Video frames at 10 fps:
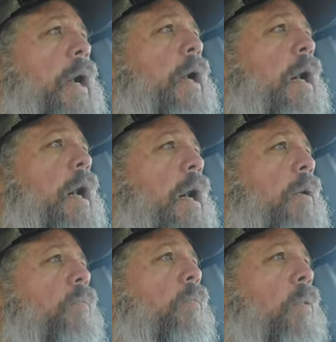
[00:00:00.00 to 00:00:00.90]

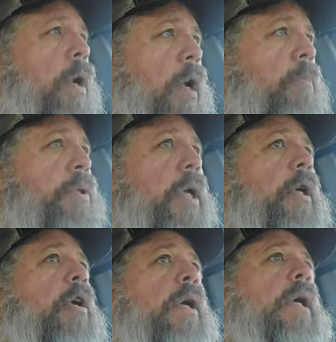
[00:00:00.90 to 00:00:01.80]
I 100%
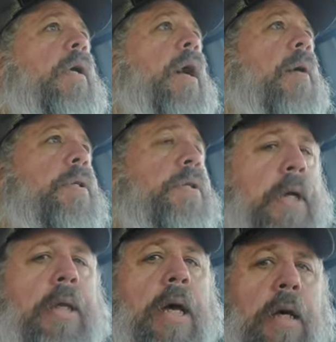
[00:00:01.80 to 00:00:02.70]
agree. I've been
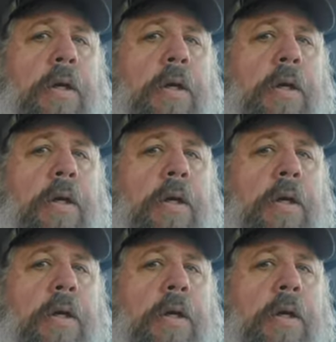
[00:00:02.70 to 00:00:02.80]
seeing that